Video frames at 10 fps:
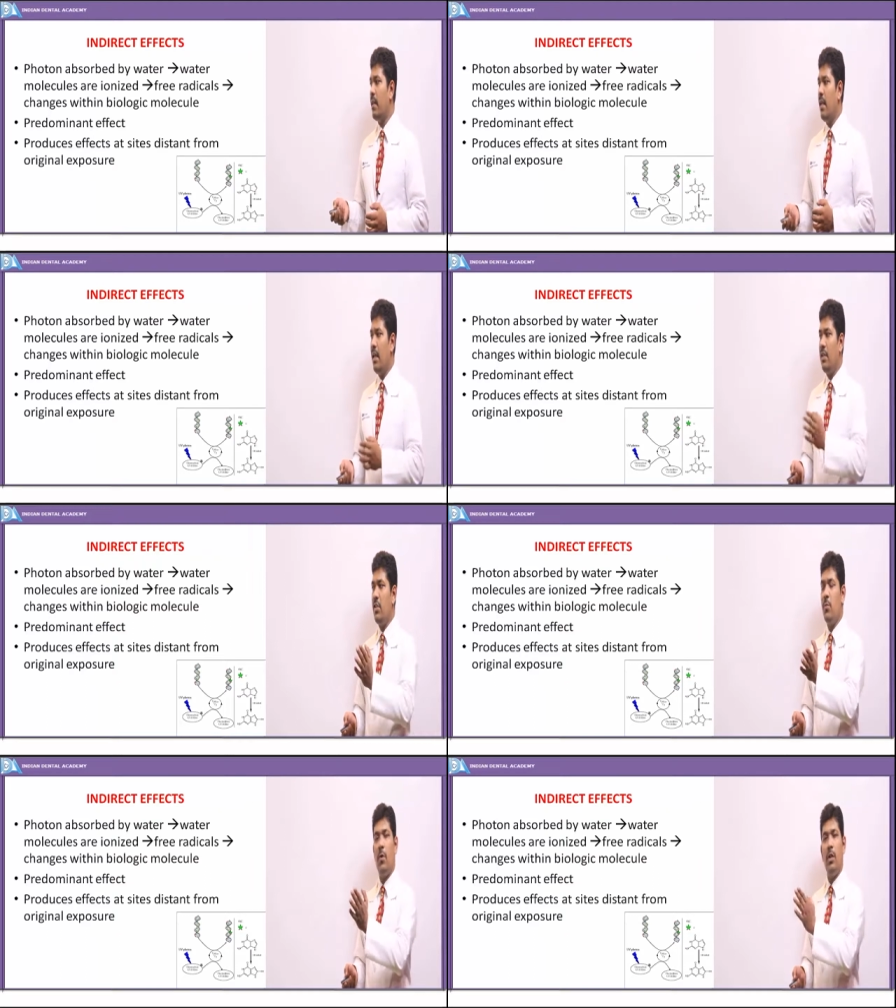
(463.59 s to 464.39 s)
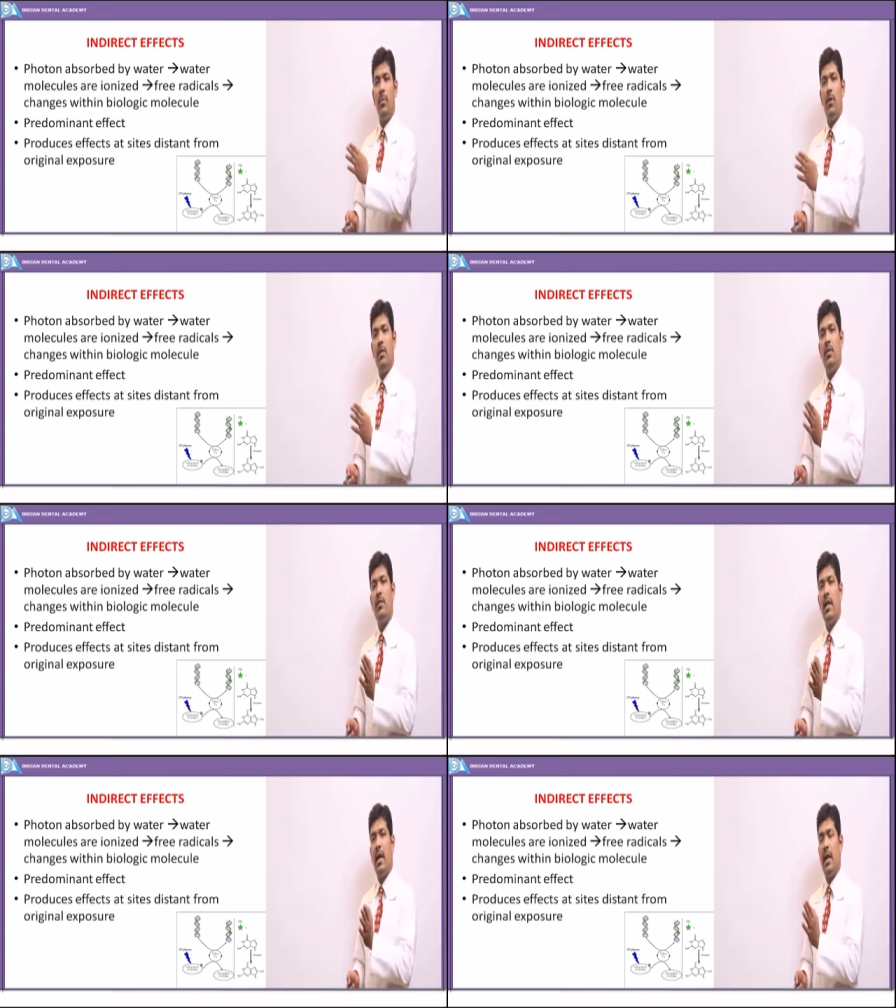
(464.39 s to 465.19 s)
and this water molecules
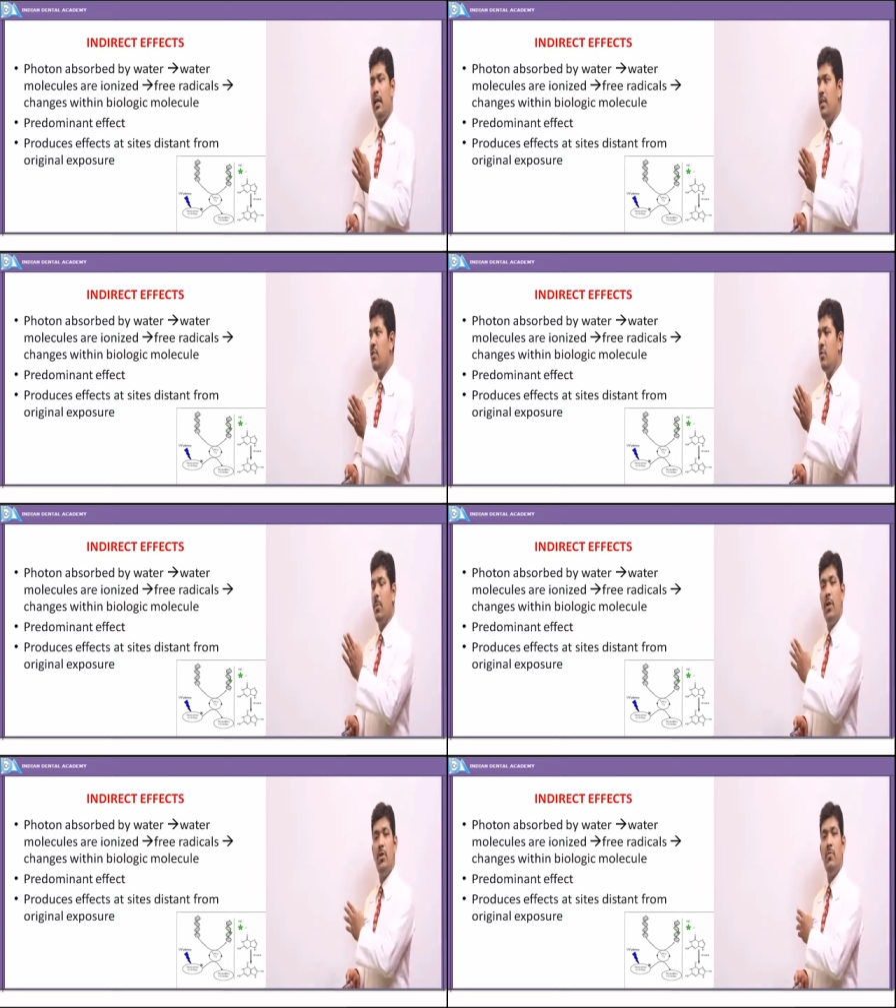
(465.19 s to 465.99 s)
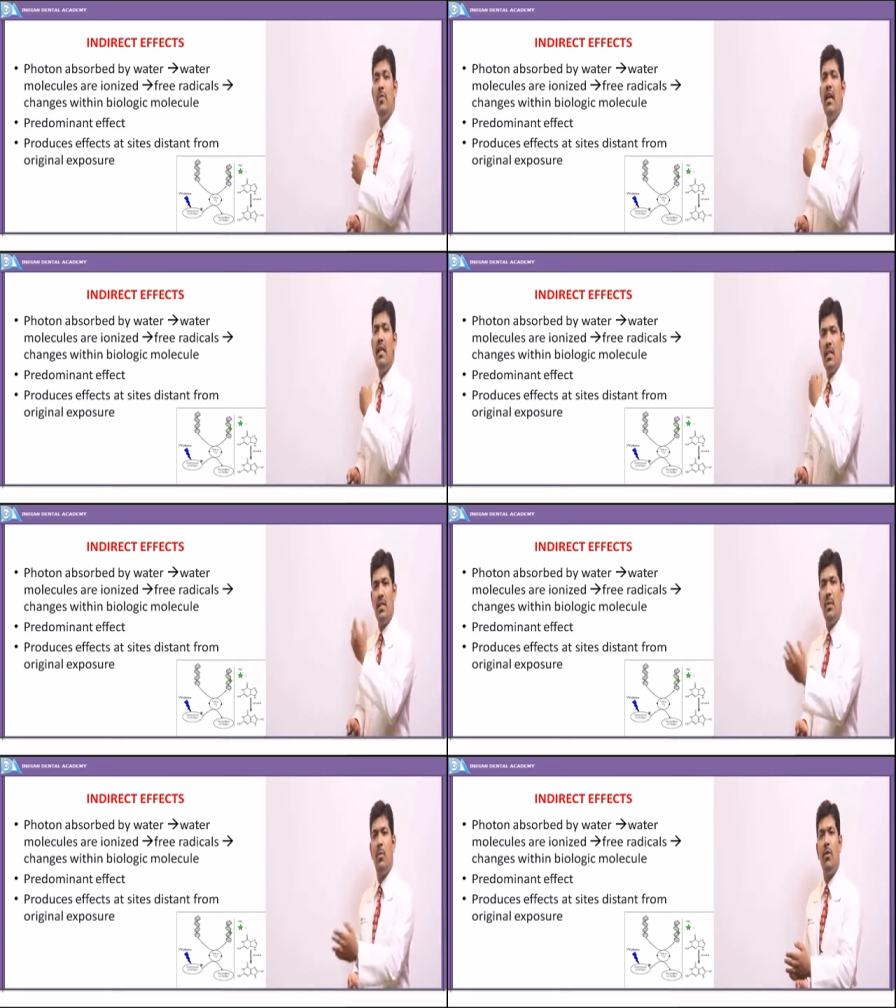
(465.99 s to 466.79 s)
are ionized to produce various
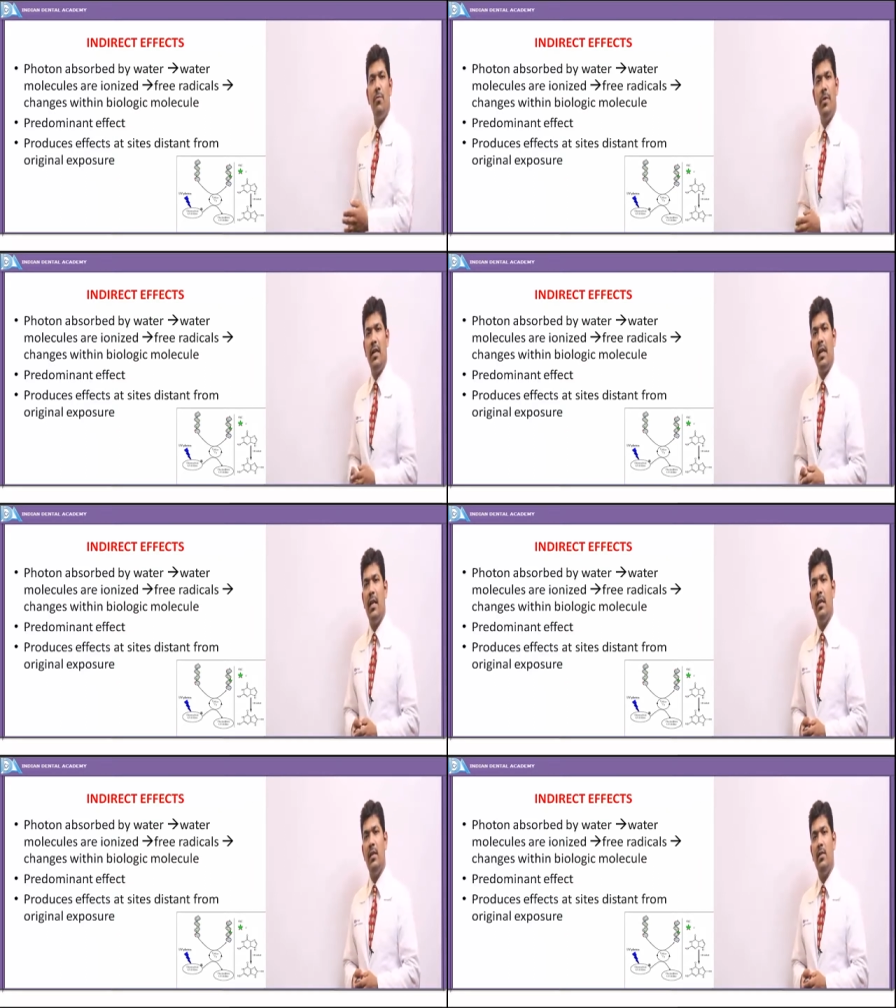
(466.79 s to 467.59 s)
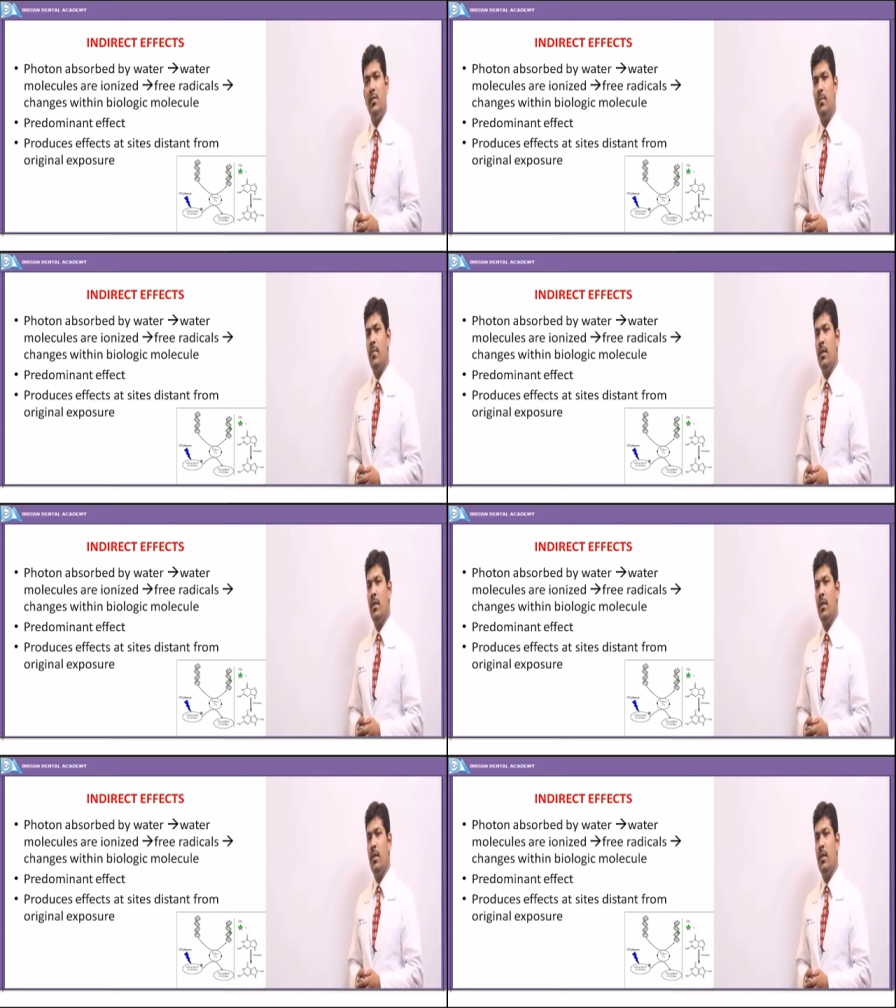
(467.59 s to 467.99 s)
number of free radicals